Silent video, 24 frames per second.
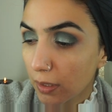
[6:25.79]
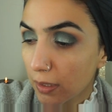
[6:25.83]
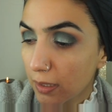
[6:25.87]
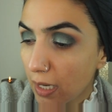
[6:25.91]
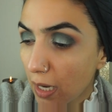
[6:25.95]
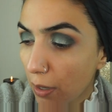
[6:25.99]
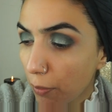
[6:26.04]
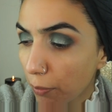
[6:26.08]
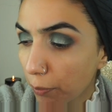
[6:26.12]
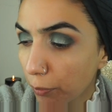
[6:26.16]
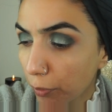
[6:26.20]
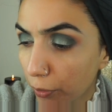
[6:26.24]

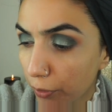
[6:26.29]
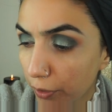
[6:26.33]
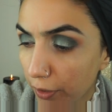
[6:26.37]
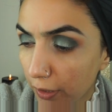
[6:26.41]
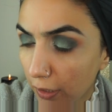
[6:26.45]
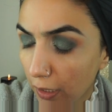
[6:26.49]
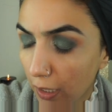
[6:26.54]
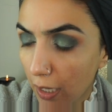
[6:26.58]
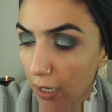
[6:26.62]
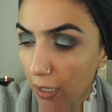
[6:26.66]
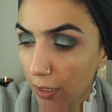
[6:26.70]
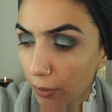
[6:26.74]
Now I'm
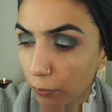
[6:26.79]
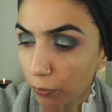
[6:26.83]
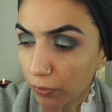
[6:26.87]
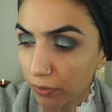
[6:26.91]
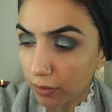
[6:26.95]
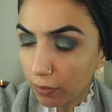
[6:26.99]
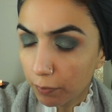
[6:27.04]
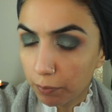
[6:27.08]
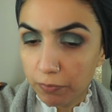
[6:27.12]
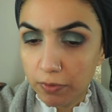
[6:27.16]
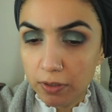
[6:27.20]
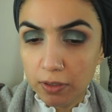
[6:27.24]
going ahead
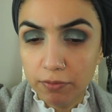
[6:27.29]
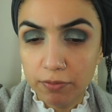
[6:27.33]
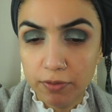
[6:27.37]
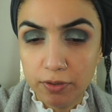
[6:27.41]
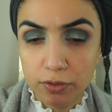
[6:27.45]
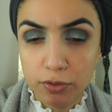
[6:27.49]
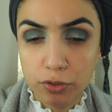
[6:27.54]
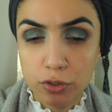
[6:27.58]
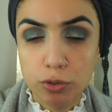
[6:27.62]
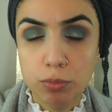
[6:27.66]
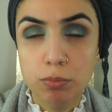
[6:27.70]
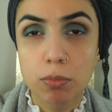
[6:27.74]
with an
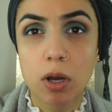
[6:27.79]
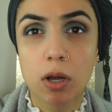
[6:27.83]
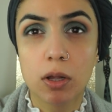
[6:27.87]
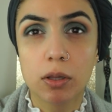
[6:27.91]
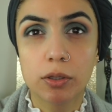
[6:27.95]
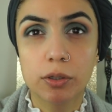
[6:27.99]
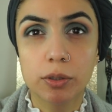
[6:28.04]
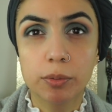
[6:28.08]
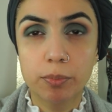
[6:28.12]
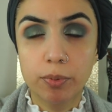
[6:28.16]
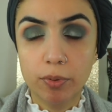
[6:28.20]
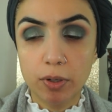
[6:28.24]
even
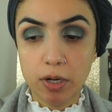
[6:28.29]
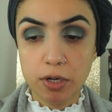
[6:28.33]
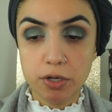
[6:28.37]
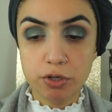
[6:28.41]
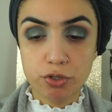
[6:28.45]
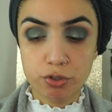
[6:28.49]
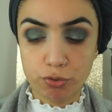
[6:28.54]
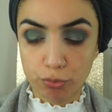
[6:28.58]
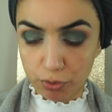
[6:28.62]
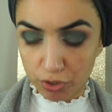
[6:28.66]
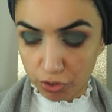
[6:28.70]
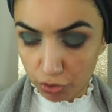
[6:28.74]
smaller
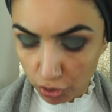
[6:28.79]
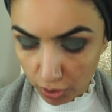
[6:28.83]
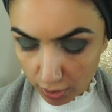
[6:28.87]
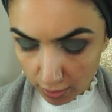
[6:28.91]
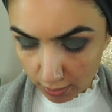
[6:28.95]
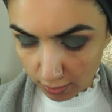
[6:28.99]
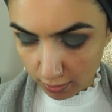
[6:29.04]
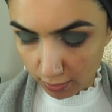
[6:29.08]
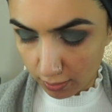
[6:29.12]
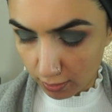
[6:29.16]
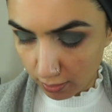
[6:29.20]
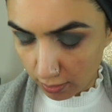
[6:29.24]
brush, which
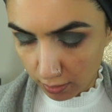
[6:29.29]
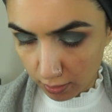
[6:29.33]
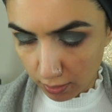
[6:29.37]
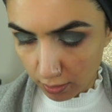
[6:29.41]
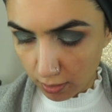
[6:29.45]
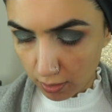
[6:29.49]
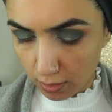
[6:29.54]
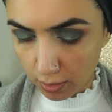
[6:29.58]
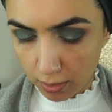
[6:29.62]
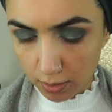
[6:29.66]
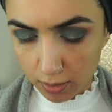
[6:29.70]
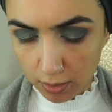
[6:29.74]
is
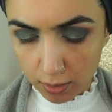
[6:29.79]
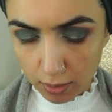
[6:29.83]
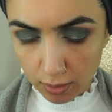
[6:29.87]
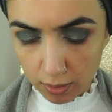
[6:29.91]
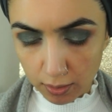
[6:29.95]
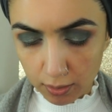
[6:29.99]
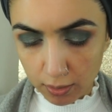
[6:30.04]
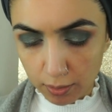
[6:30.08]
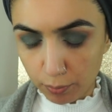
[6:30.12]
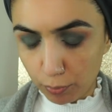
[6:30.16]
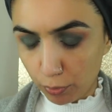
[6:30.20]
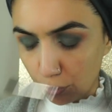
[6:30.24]

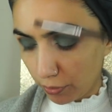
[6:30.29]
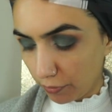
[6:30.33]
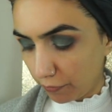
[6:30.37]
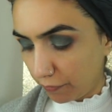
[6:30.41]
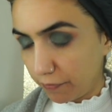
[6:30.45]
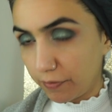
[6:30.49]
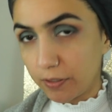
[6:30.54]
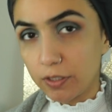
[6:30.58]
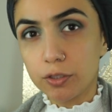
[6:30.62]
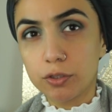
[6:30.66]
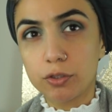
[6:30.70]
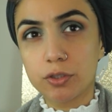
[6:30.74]
the
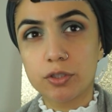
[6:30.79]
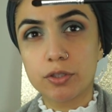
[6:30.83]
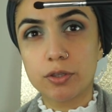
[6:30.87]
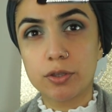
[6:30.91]
Morphe